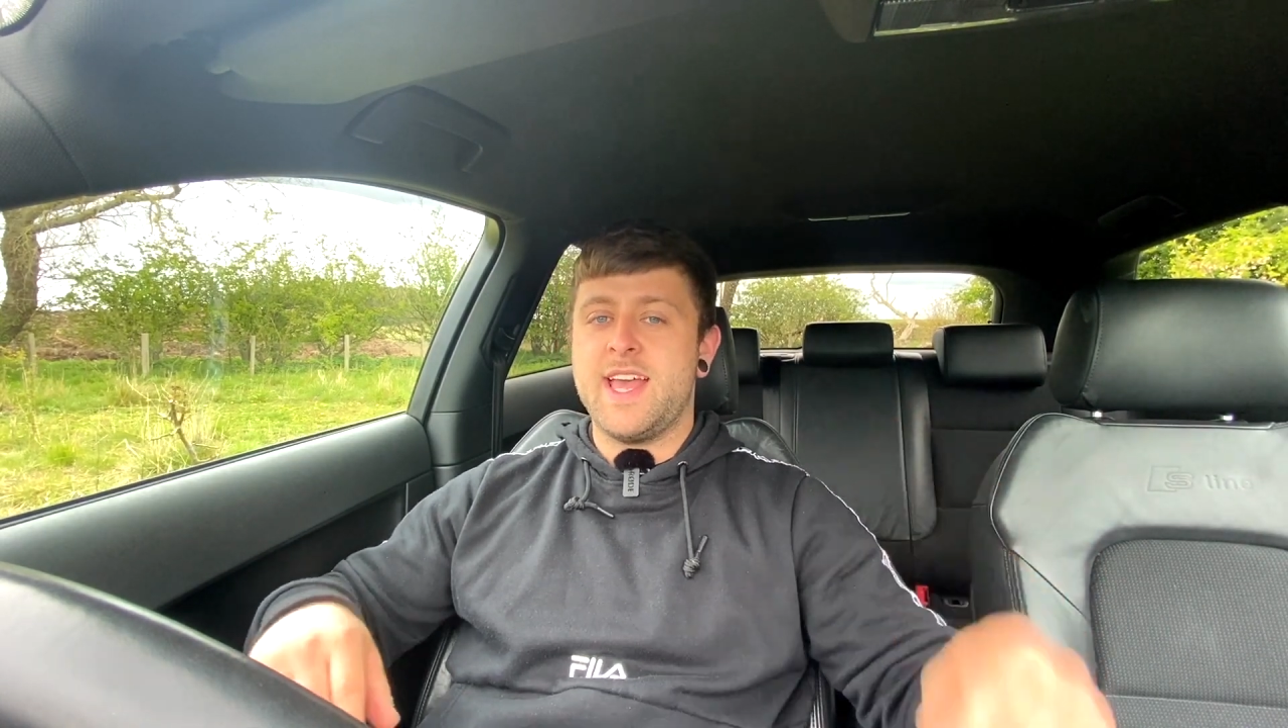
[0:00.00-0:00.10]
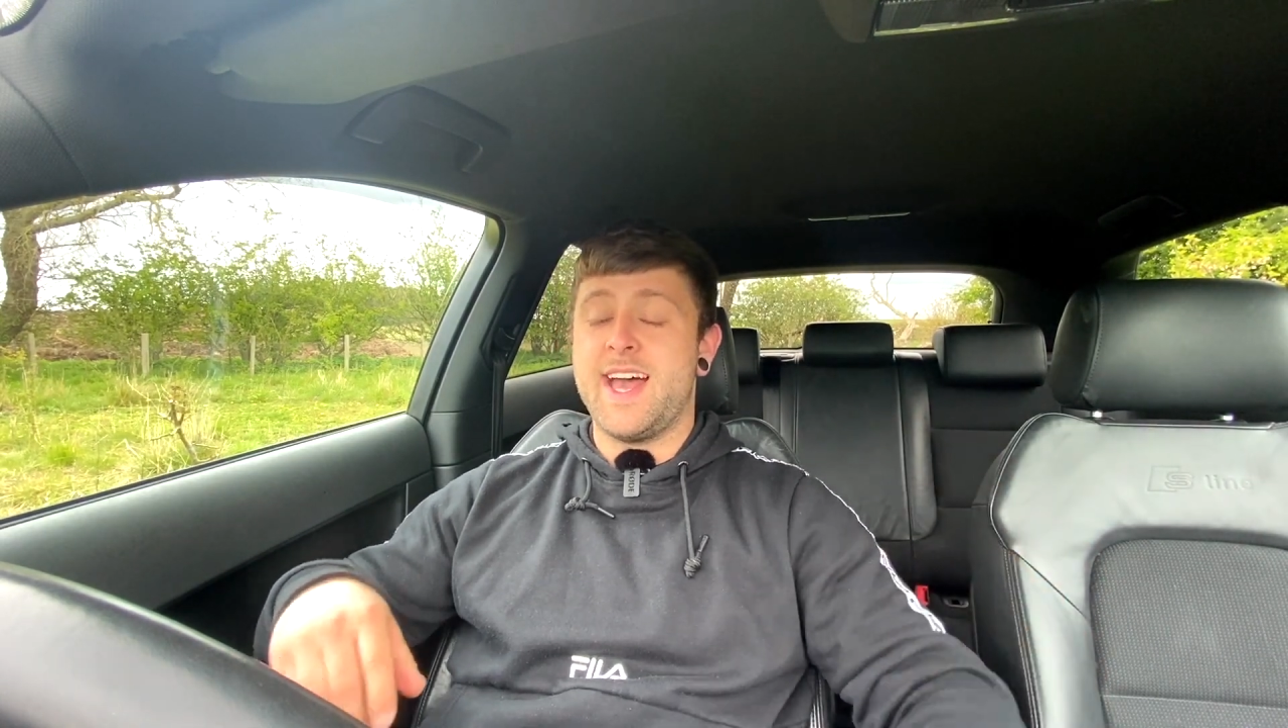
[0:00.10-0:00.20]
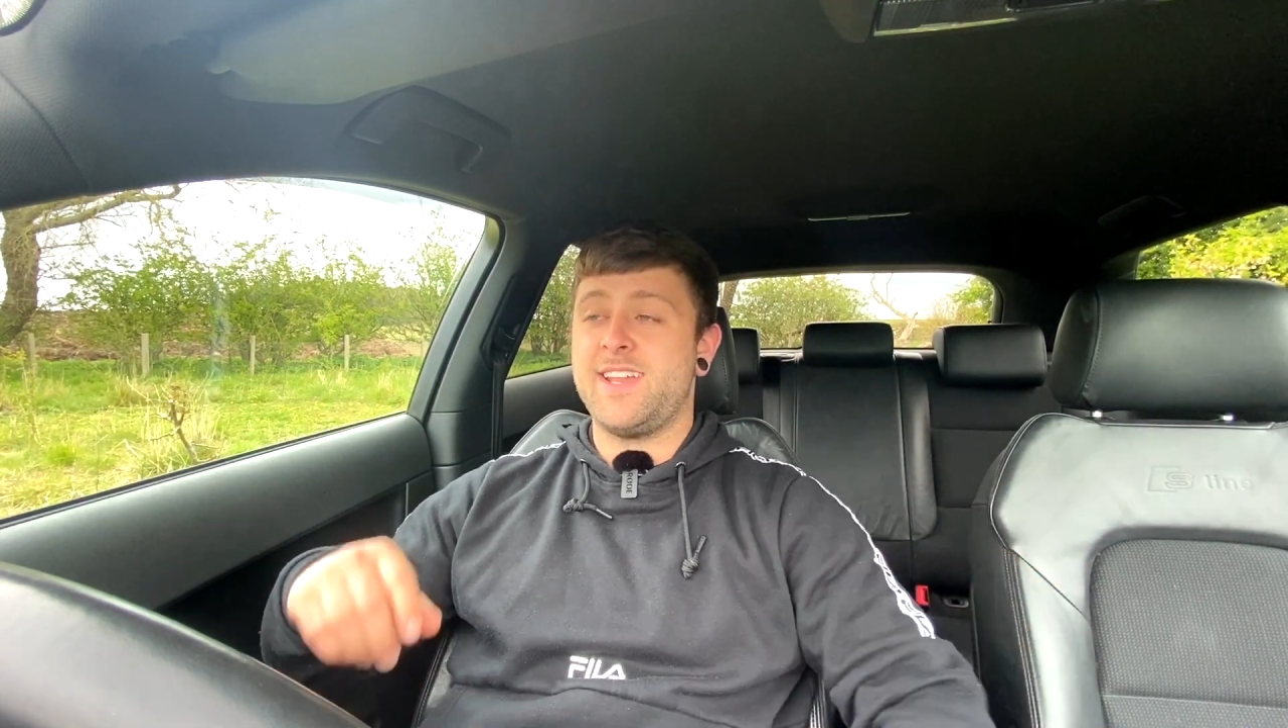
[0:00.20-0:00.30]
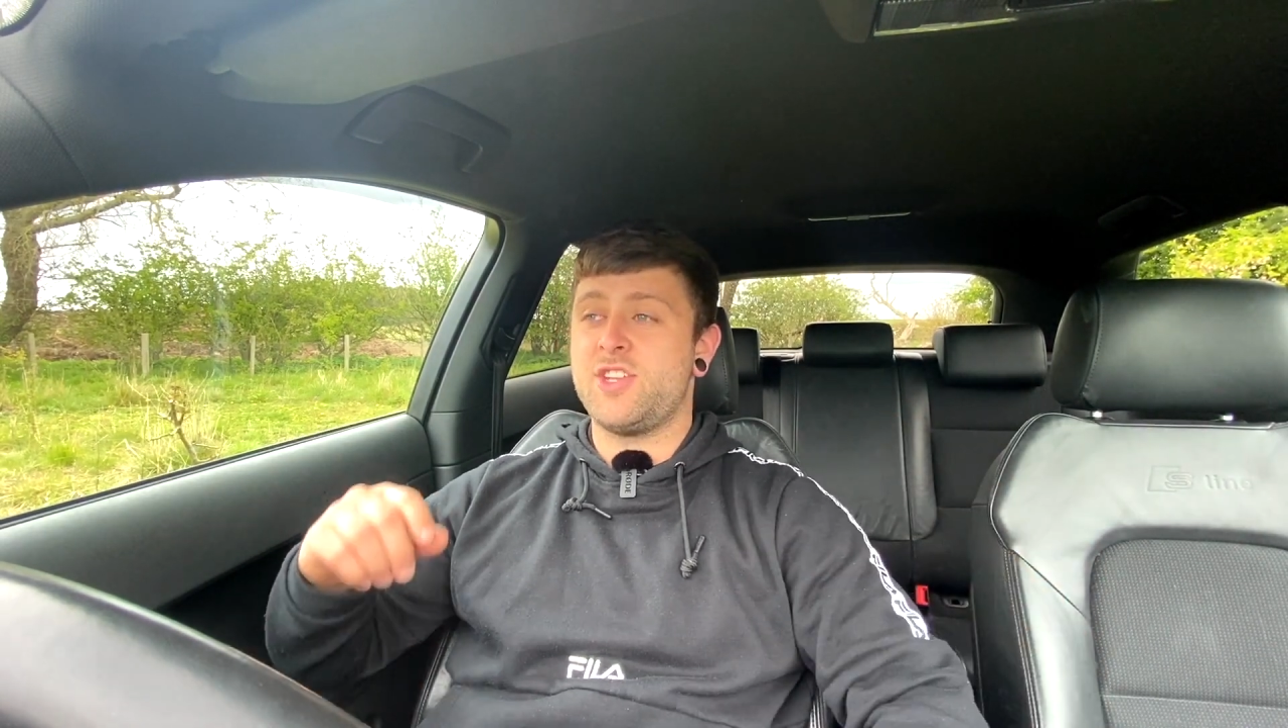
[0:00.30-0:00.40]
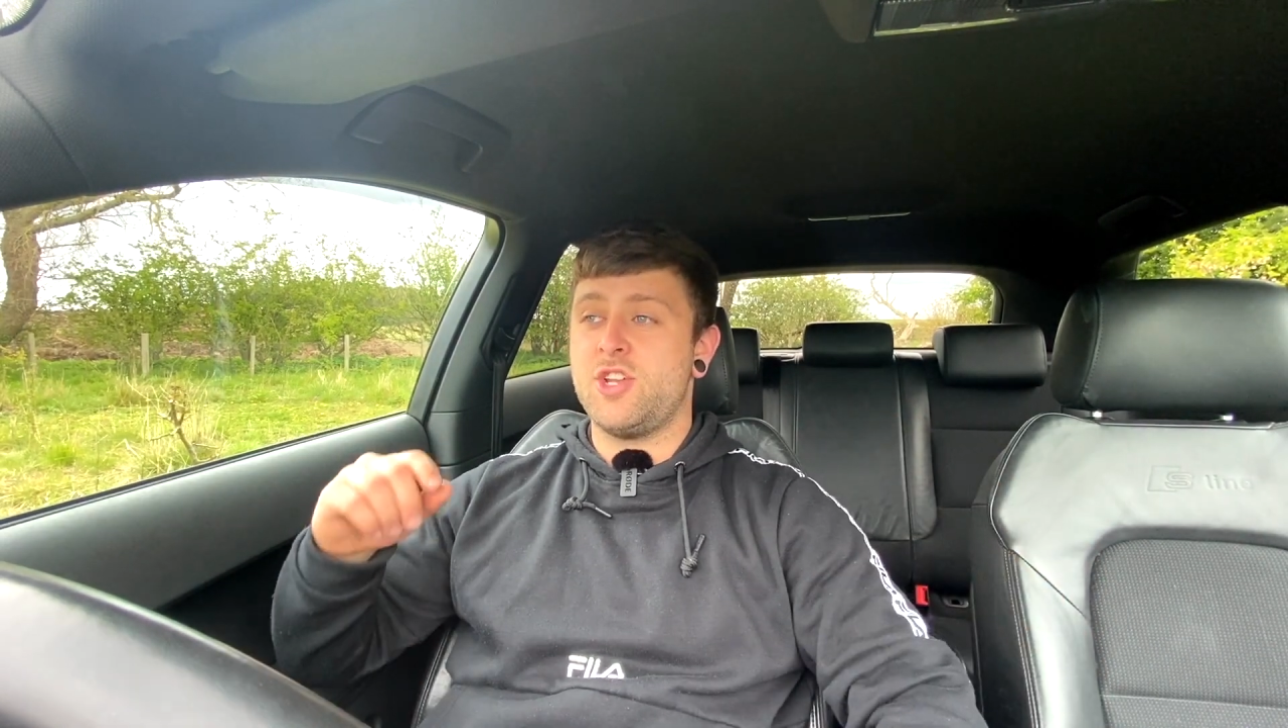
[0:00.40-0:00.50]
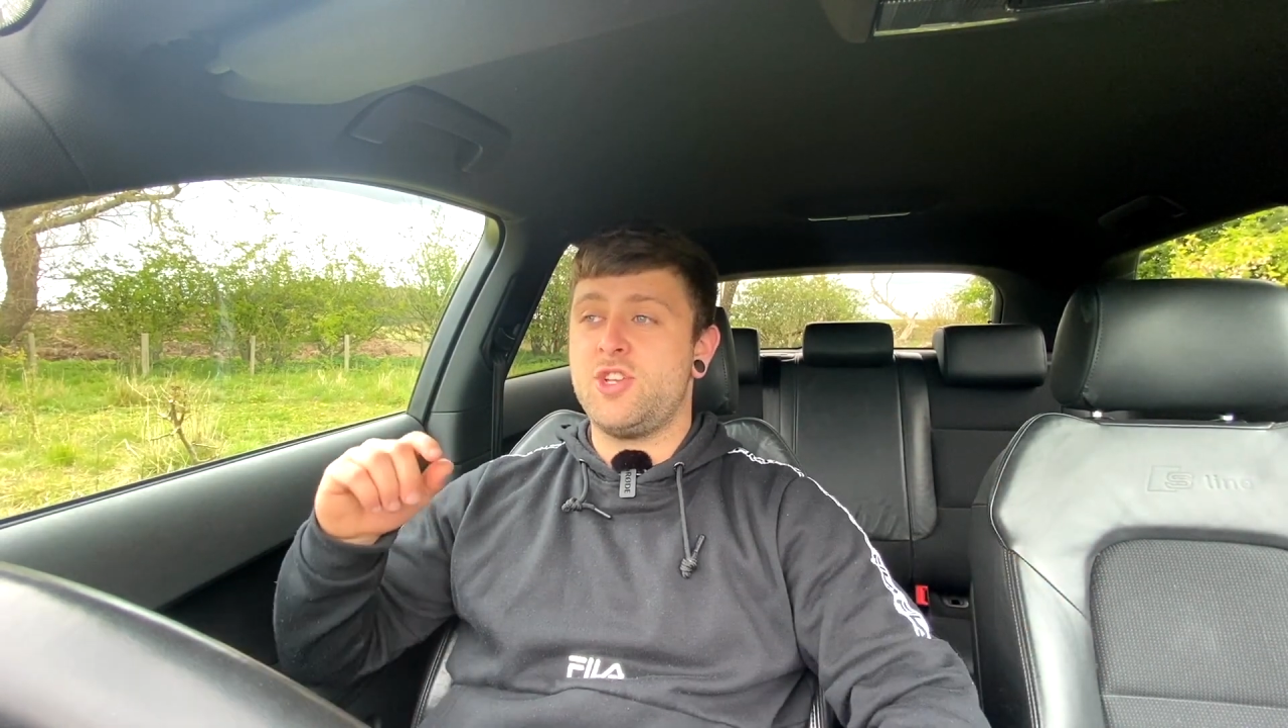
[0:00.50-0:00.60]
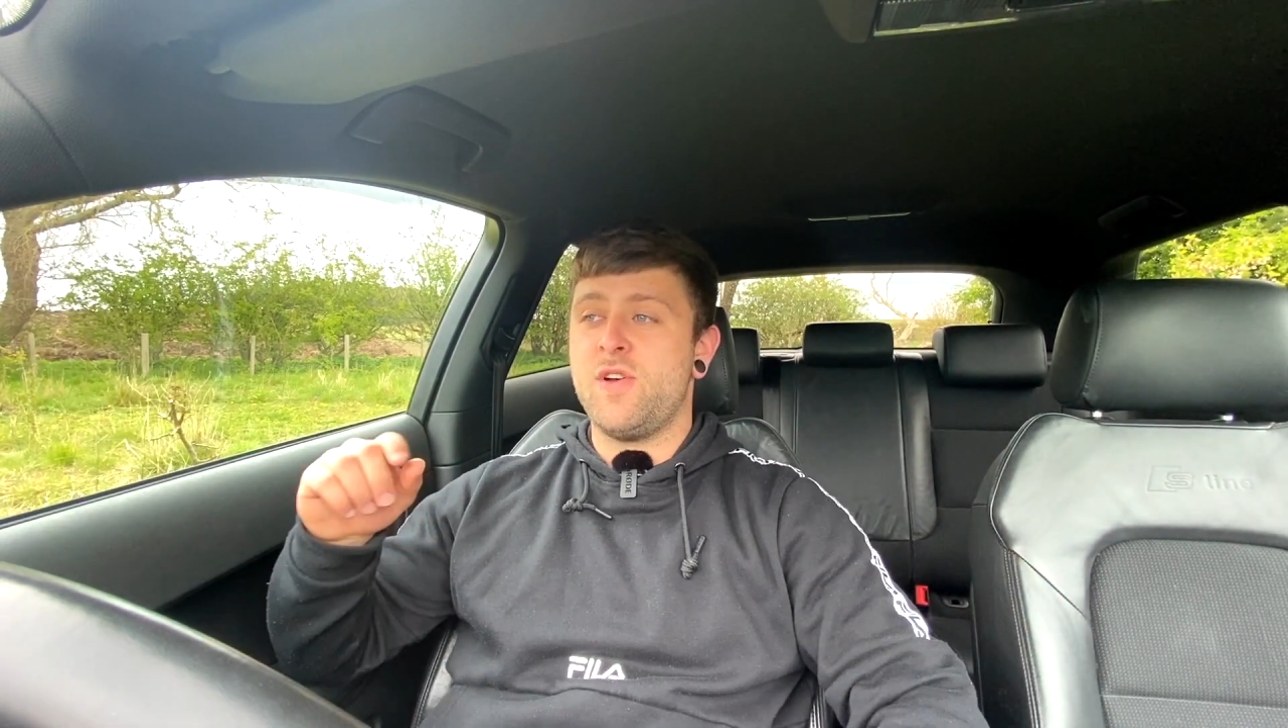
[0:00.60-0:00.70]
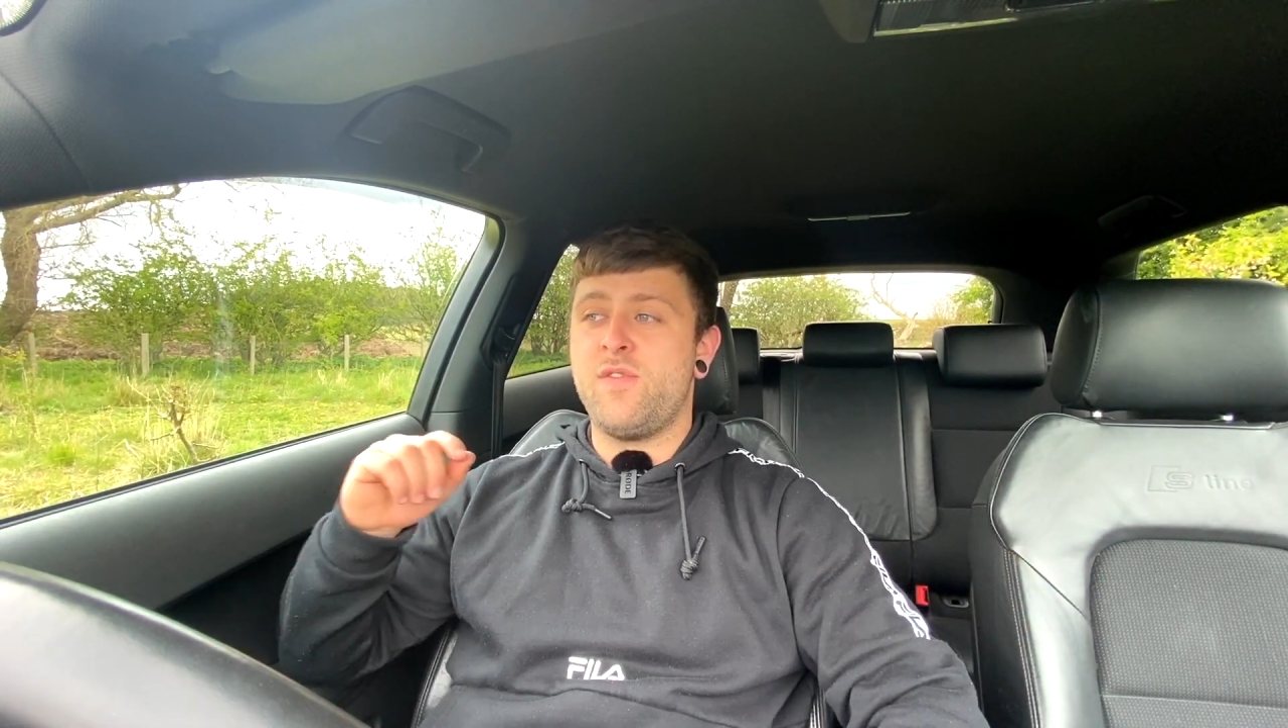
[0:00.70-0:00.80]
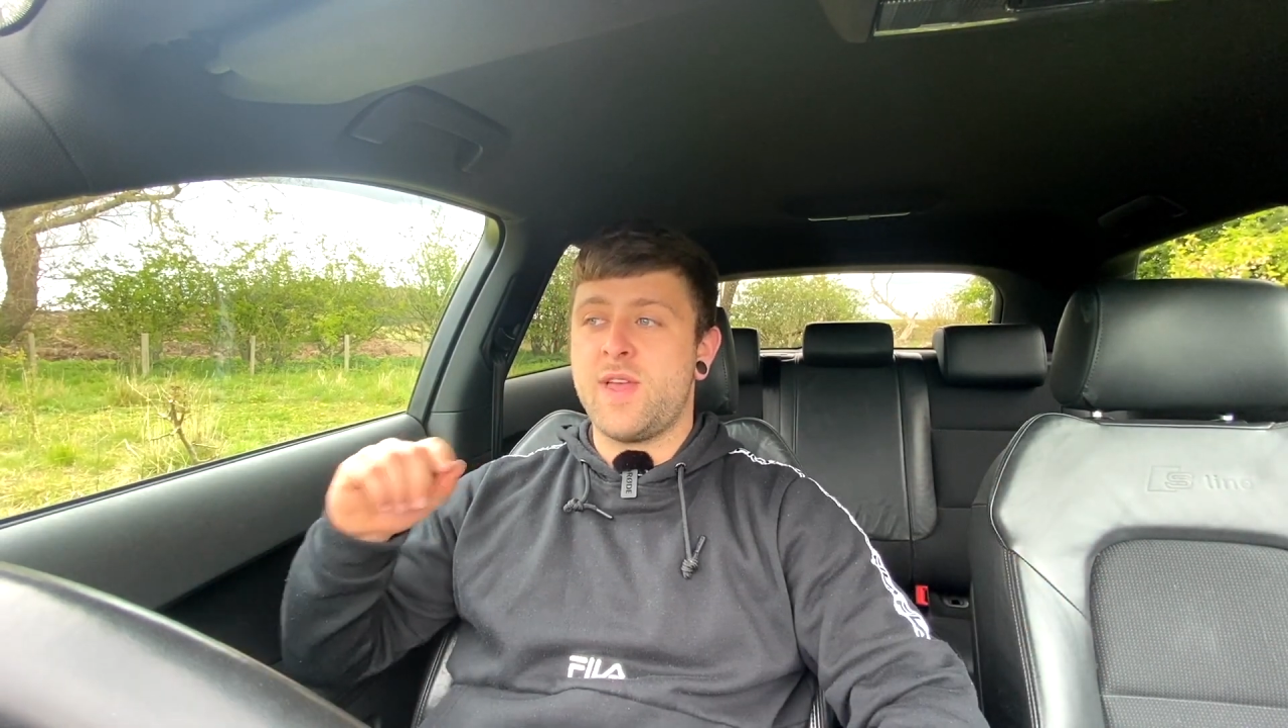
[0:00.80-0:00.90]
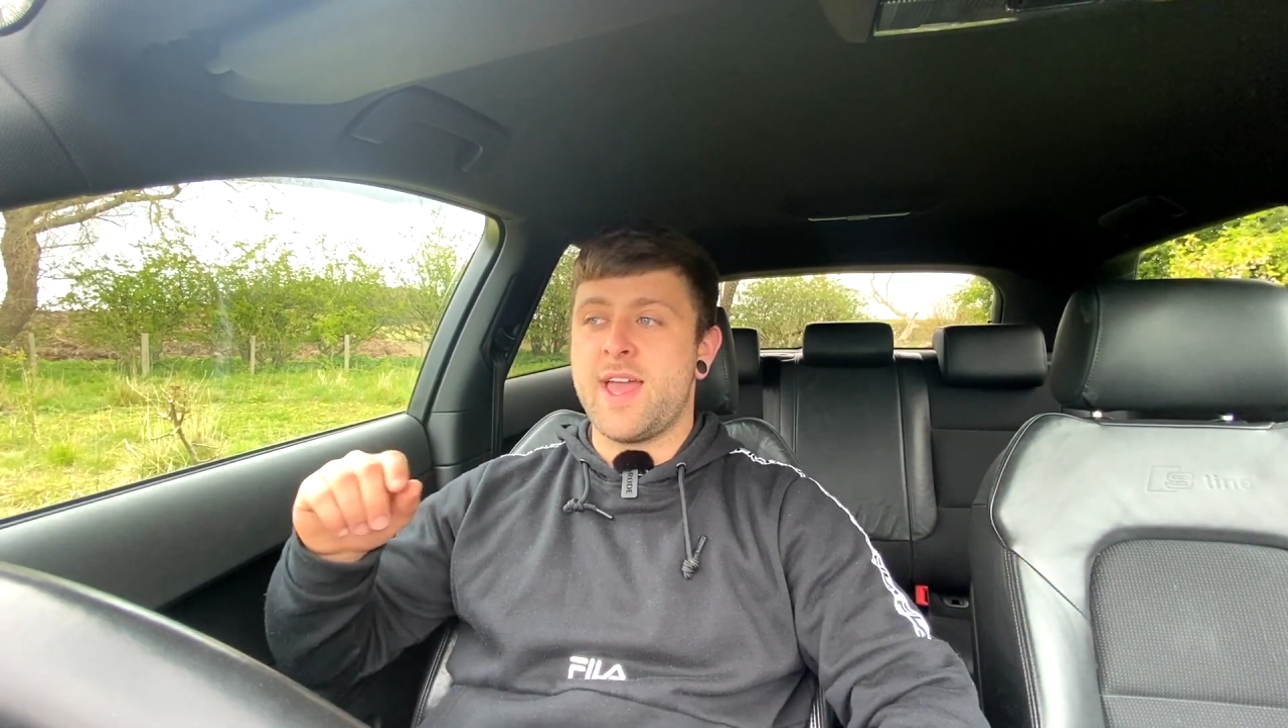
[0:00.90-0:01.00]
and
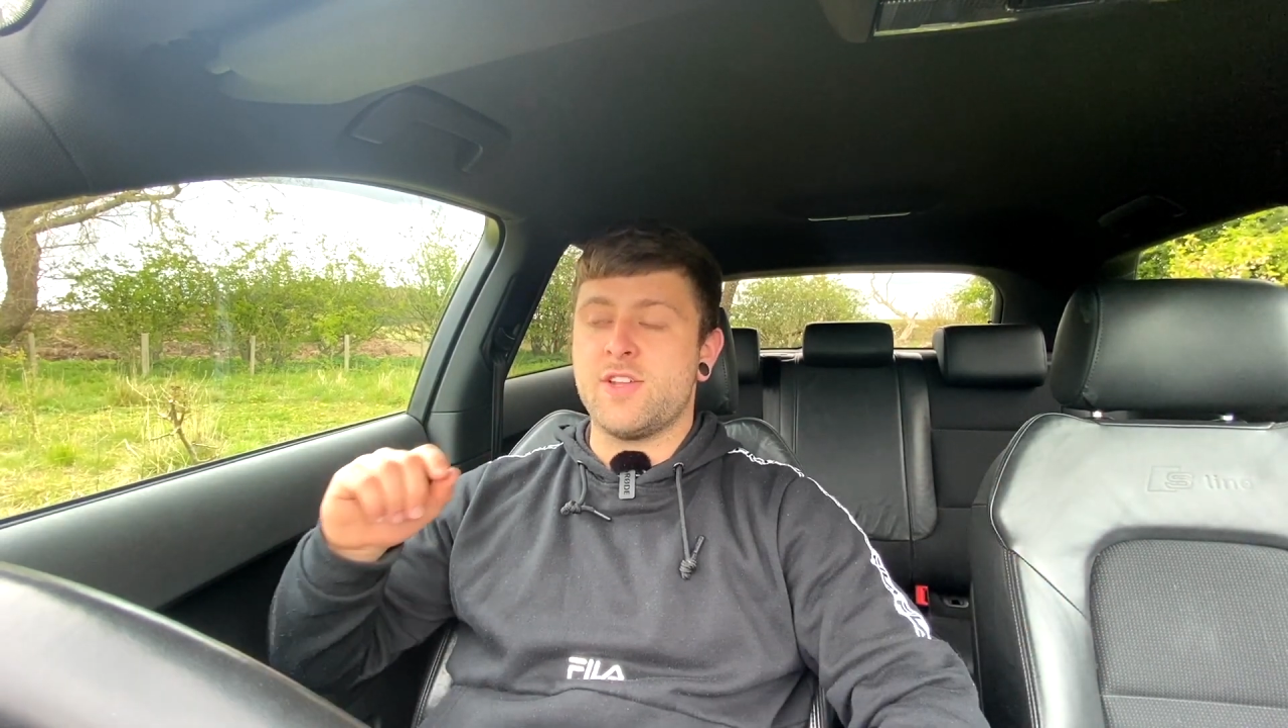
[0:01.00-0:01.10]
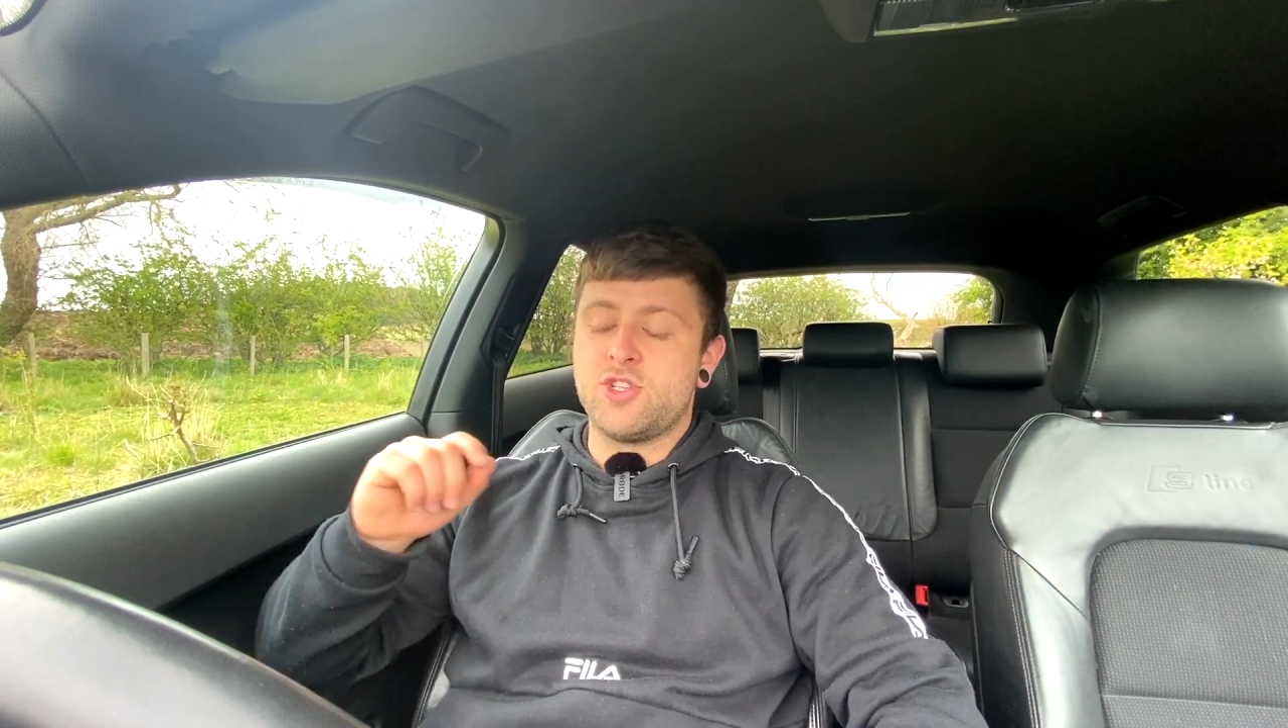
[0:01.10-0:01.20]
don't forget,